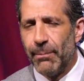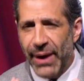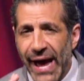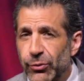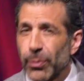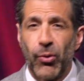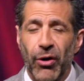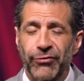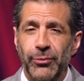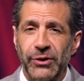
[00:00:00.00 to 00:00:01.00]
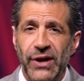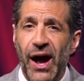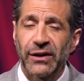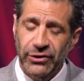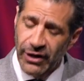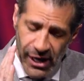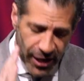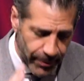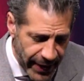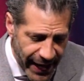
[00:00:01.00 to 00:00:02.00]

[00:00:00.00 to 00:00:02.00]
A bad report from the doctor, a